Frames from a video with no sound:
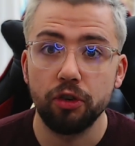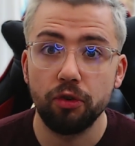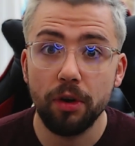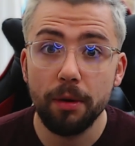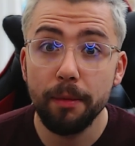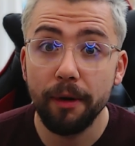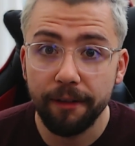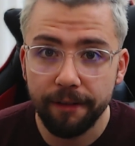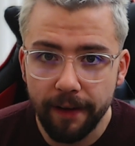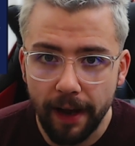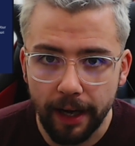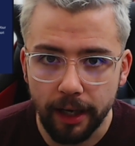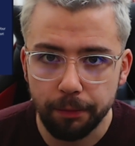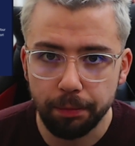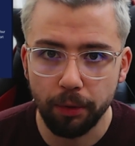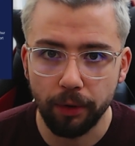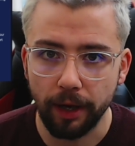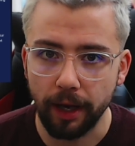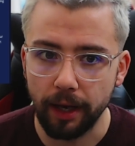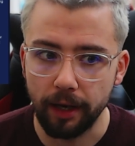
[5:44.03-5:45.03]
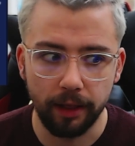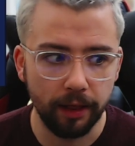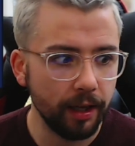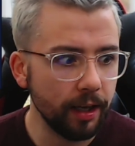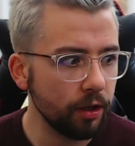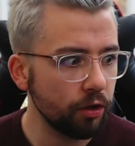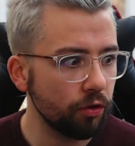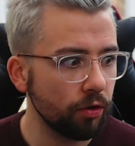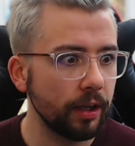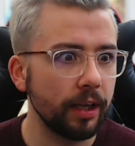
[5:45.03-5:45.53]
Stream Effects plugin,
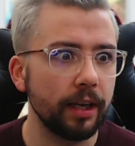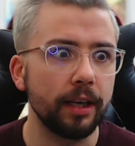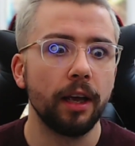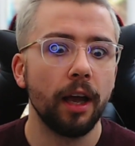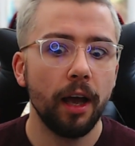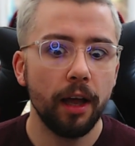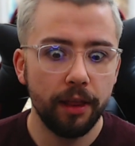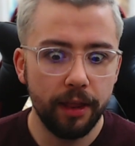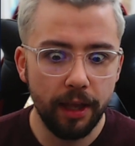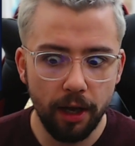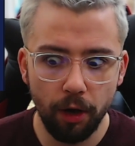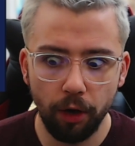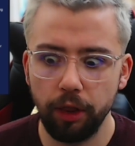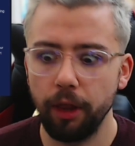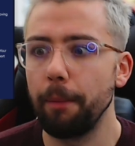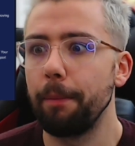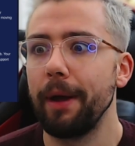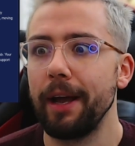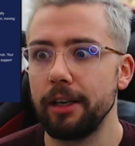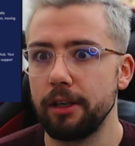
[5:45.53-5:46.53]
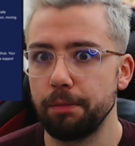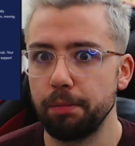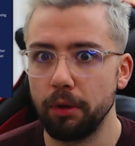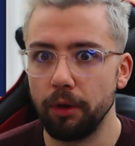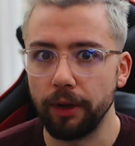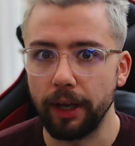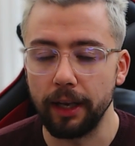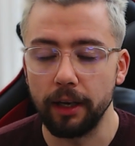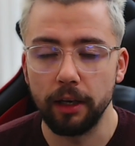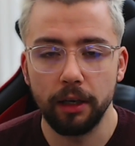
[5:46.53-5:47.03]
literally the other best
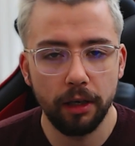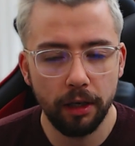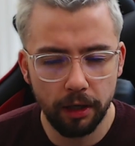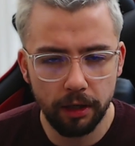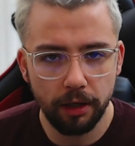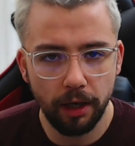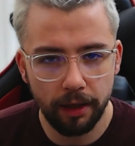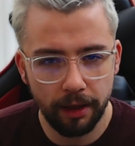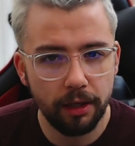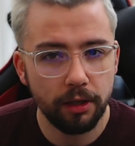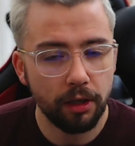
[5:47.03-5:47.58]
plugin.